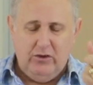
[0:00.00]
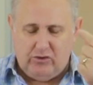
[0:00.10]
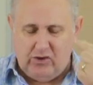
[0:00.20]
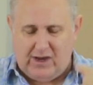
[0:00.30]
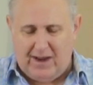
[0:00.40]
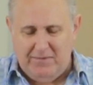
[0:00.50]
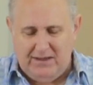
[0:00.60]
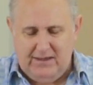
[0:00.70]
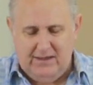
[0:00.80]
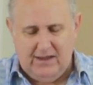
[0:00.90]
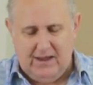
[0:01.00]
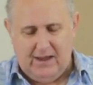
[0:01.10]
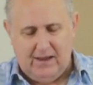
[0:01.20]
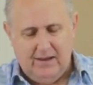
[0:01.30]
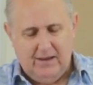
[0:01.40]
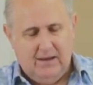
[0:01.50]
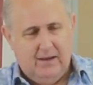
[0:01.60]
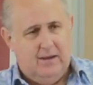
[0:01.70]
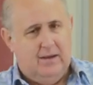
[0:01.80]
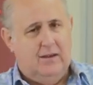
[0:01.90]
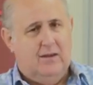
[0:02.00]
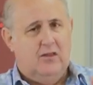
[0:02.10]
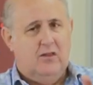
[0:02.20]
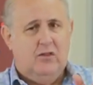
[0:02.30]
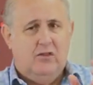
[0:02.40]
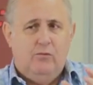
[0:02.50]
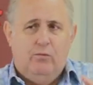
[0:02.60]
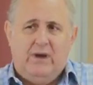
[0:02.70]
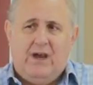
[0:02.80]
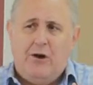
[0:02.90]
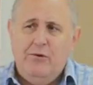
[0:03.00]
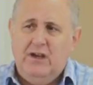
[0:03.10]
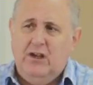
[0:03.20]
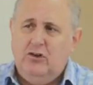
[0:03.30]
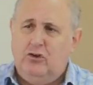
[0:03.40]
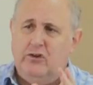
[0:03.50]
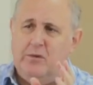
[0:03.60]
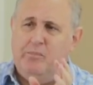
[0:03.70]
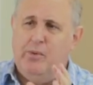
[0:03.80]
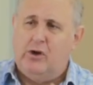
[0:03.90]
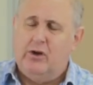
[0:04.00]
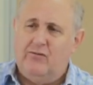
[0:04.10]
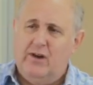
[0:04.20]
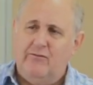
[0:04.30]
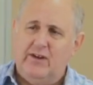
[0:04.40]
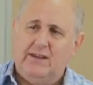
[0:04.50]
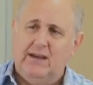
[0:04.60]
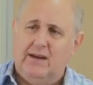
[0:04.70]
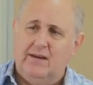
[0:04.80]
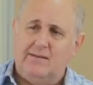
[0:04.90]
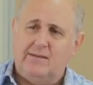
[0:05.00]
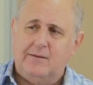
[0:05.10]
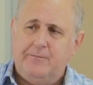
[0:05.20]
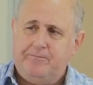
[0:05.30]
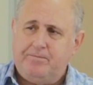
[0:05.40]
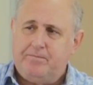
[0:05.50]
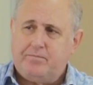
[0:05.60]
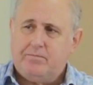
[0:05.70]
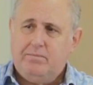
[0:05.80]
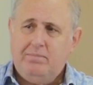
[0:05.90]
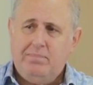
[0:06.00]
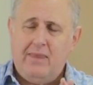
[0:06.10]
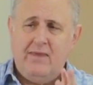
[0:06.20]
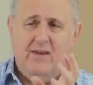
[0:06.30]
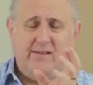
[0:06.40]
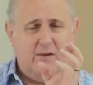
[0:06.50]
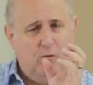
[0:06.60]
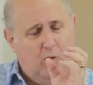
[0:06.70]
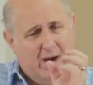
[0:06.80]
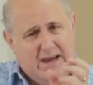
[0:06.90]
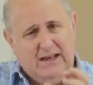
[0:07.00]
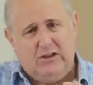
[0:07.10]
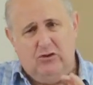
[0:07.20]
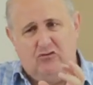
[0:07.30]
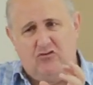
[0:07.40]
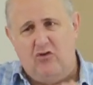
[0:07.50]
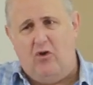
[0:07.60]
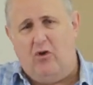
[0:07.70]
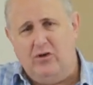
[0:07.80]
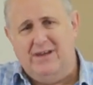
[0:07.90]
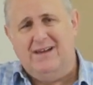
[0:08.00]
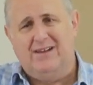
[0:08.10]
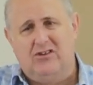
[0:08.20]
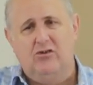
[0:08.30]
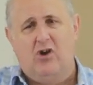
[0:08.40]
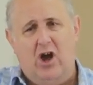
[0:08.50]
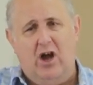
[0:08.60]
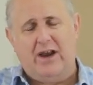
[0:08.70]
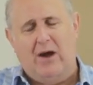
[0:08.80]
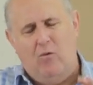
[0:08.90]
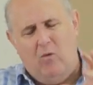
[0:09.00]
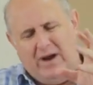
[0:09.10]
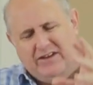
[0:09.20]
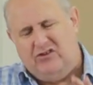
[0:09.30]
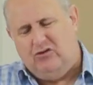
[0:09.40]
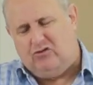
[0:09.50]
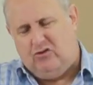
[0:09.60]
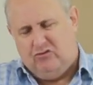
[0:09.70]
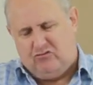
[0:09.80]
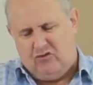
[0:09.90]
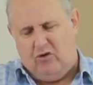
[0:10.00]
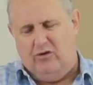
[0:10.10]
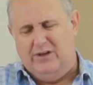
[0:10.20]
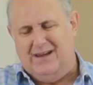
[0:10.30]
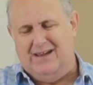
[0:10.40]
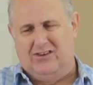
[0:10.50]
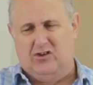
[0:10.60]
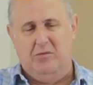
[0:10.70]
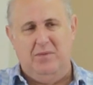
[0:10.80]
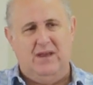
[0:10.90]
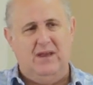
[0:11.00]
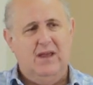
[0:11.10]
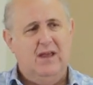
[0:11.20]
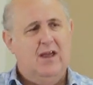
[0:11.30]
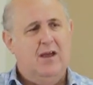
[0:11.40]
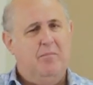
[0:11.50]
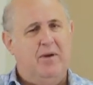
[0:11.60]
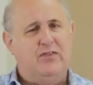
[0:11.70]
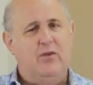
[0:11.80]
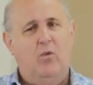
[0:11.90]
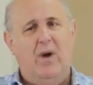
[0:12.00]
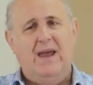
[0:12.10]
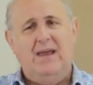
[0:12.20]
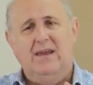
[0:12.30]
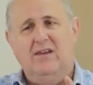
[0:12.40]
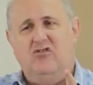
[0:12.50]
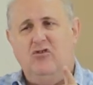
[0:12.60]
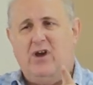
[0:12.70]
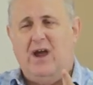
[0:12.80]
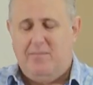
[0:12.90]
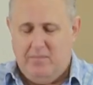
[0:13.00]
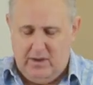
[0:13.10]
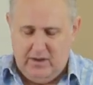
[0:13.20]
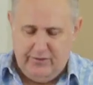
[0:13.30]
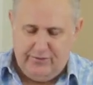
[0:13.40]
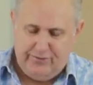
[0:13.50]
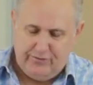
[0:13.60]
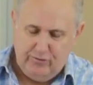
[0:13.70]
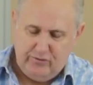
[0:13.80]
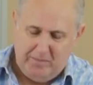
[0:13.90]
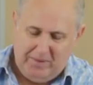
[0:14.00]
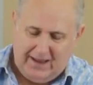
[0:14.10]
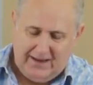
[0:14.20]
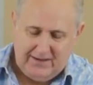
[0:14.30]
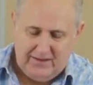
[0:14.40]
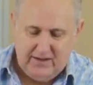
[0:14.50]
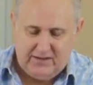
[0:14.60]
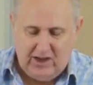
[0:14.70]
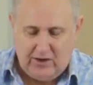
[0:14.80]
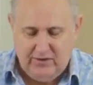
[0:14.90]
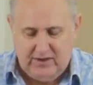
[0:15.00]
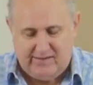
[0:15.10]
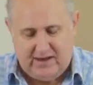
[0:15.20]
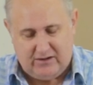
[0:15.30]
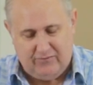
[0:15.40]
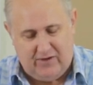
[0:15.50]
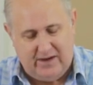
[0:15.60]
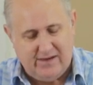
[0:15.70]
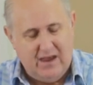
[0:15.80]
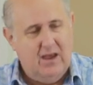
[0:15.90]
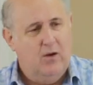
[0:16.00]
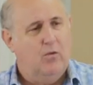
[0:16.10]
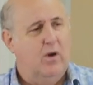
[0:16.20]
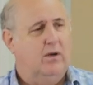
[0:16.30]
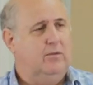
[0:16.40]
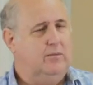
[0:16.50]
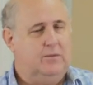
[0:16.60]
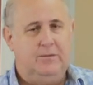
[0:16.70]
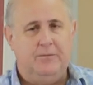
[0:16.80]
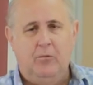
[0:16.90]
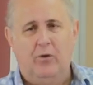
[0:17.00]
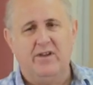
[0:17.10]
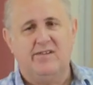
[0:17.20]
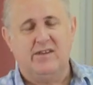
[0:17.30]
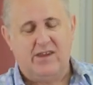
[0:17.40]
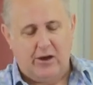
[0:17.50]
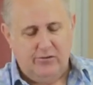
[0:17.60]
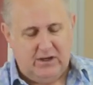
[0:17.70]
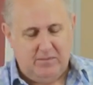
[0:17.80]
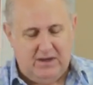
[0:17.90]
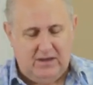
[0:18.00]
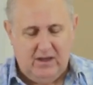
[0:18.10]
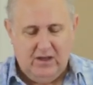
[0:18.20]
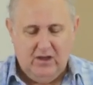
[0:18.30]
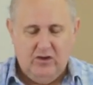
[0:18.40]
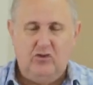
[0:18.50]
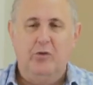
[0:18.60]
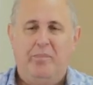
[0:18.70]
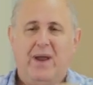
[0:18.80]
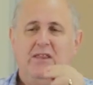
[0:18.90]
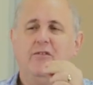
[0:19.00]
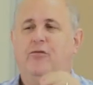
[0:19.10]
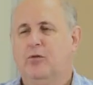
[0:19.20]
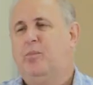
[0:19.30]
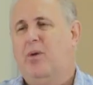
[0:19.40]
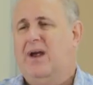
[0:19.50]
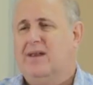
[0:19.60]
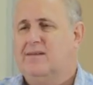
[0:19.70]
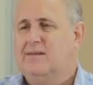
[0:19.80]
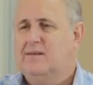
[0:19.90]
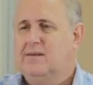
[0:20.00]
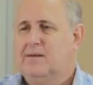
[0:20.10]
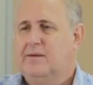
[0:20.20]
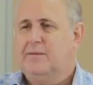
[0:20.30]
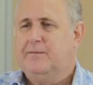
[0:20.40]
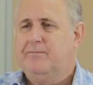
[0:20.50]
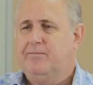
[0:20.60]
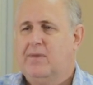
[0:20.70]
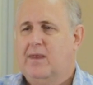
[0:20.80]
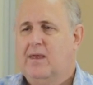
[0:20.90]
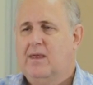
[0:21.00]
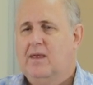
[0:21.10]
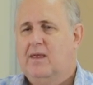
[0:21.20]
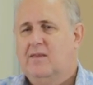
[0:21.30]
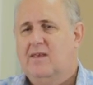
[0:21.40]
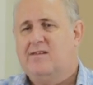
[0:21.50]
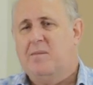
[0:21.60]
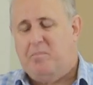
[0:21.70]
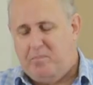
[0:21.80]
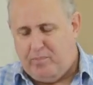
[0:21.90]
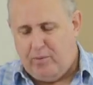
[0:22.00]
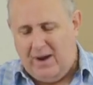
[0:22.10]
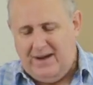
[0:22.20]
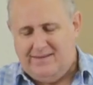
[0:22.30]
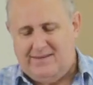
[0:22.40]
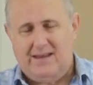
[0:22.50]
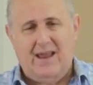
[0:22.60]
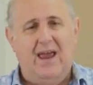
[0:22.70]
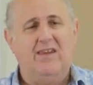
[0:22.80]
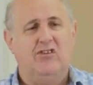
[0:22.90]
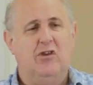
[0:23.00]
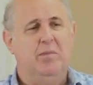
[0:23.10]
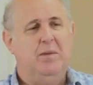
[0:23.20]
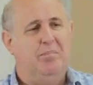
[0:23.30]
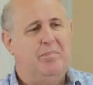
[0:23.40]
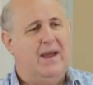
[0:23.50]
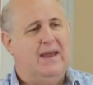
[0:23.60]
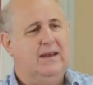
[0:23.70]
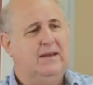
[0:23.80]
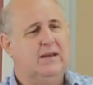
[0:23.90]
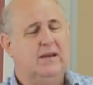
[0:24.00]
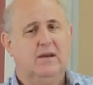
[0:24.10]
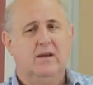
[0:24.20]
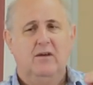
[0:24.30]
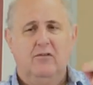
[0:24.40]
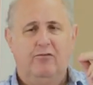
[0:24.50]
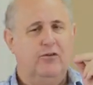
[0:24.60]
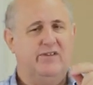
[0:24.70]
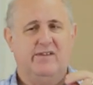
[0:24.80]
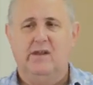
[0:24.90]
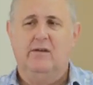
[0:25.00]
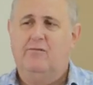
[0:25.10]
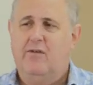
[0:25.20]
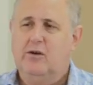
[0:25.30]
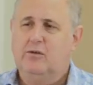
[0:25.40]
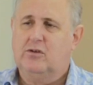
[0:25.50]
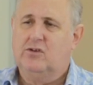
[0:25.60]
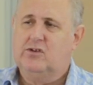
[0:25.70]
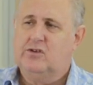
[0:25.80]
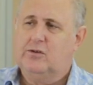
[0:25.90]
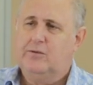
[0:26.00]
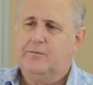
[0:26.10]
you to come and hear. We're going into the book of Leviticus. There's a way to draw near to God. I want you to draw near to me. But the way is you come through the blood, the atoning sacrifice. What does atoning mean? To pay the full price. There's a price that has to be paid for sin, folks.